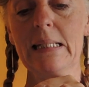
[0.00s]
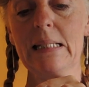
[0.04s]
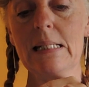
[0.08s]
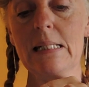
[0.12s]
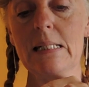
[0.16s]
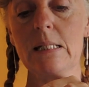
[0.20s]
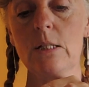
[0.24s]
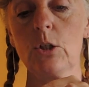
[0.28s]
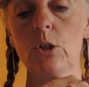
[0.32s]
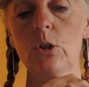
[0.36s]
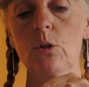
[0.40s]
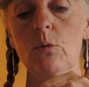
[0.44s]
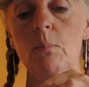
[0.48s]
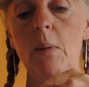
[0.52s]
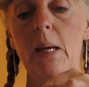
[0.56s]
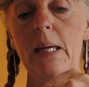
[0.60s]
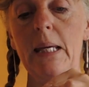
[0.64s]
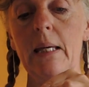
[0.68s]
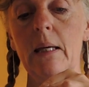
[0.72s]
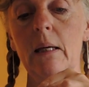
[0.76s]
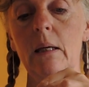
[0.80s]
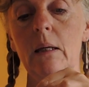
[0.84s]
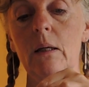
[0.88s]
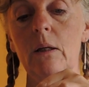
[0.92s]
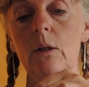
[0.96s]
it, you
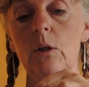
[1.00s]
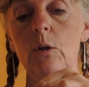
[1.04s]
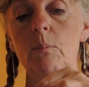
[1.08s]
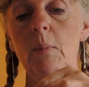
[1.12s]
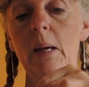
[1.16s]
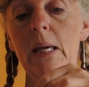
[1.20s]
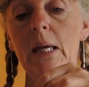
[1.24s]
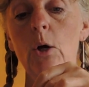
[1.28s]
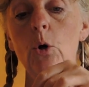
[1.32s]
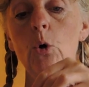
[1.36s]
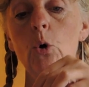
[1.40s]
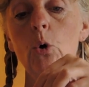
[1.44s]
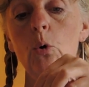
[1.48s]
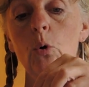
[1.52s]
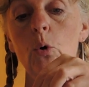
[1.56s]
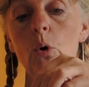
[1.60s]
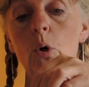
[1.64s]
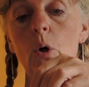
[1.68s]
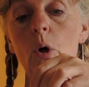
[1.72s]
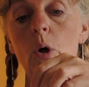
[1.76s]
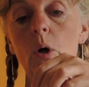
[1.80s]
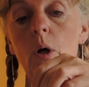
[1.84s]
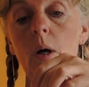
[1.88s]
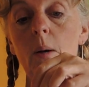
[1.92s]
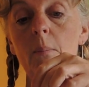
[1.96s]
make
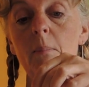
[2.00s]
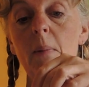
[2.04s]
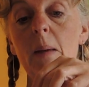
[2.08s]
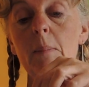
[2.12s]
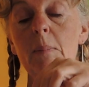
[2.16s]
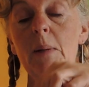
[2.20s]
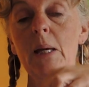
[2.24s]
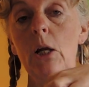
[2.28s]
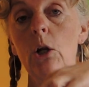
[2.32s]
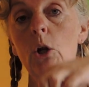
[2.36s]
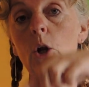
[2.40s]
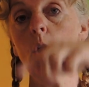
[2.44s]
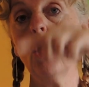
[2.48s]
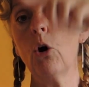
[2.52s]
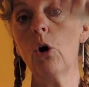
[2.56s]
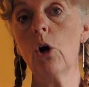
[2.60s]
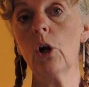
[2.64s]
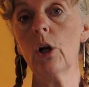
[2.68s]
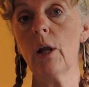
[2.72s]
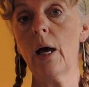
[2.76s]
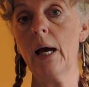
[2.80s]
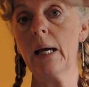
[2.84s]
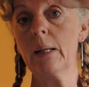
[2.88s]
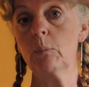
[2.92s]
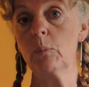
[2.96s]
maybe a
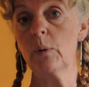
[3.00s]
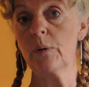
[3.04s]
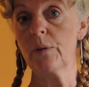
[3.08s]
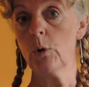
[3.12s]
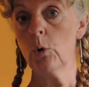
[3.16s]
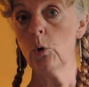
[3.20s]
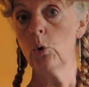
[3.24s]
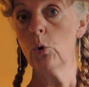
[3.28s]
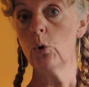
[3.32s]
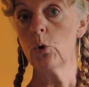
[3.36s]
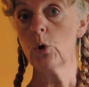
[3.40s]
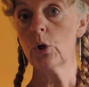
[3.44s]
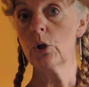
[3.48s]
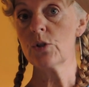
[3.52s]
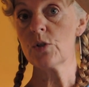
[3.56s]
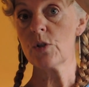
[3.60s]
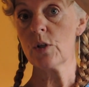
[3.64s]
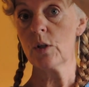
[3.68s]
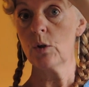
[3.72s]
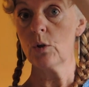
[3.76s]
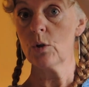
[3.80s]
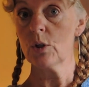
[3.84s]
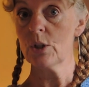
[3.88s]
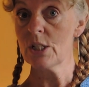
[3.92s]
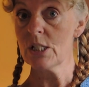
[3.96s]
long line with a hook so
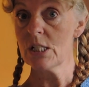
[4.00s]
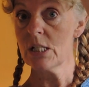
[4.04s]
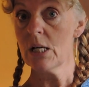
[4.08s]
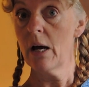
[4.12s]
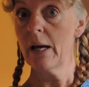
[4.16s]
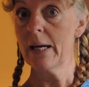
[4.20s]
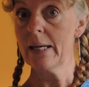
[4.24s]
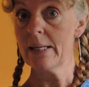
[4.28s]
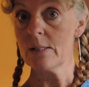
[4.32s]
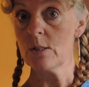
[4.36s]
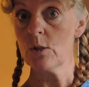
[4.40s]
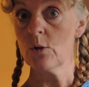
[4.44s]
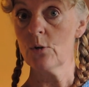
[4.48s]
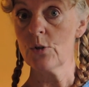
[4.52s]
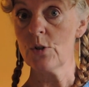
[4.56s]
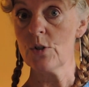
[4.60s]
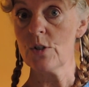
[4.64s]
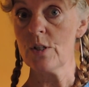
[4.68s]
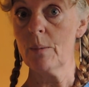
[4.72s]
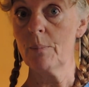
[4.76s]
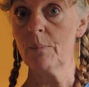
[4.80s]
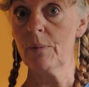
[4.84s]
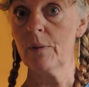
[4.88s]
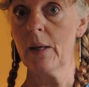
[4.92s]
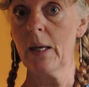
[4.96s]
you can tie it on
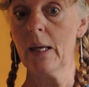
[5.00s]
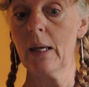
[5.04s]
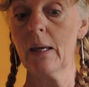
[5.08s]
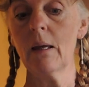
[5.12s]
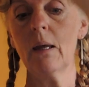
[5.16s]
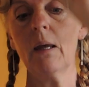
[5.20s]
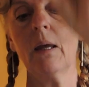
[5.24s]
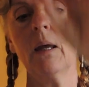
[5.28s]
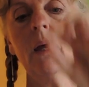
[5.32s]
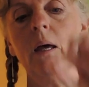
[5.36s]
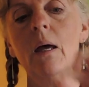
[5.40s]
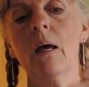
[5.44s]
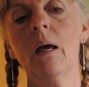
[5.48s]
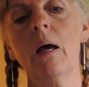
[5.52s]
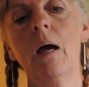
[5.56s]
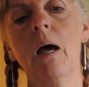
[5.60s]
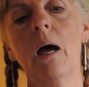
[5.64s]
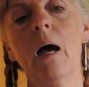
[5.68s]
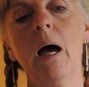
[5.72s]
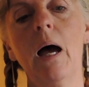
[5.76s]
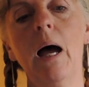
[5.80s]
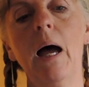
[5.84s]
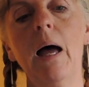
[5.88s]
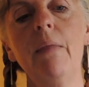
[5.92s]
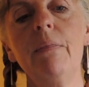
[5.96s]
something,
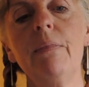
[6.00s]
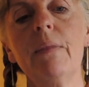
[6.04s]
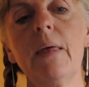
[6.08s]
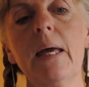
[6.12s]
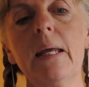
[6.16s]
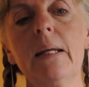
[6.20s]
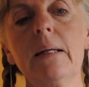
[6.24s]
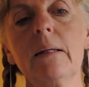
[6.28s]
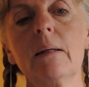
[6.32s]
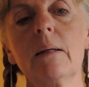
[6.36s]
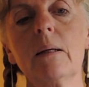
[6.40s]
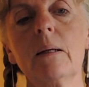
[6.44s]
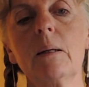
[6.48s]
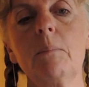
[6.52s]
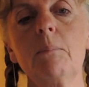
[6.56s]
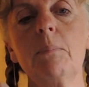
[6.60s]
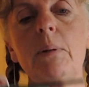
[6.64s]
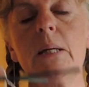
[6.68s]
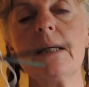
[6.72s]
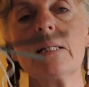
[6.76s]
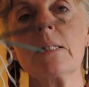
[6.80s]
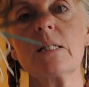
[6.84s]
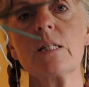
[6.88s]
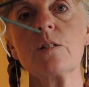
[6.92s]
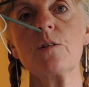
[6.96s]
and then
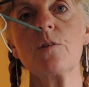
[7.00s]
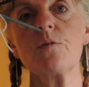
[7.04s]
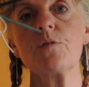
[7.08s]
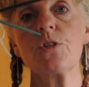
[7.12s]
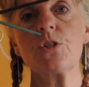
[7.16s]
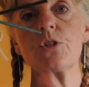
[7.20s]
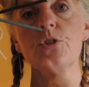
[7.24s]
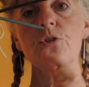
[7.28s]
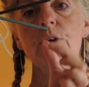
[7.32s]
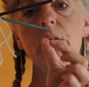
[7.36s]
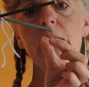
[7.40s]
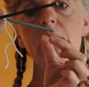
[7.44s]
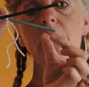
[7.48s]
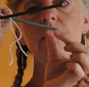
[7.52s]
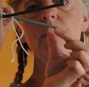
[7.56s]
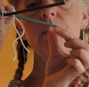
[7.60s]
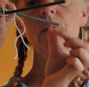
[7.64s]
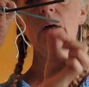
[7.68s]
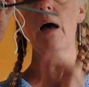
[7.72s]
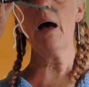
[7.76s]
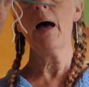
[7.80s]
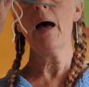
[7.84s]
pieces of string that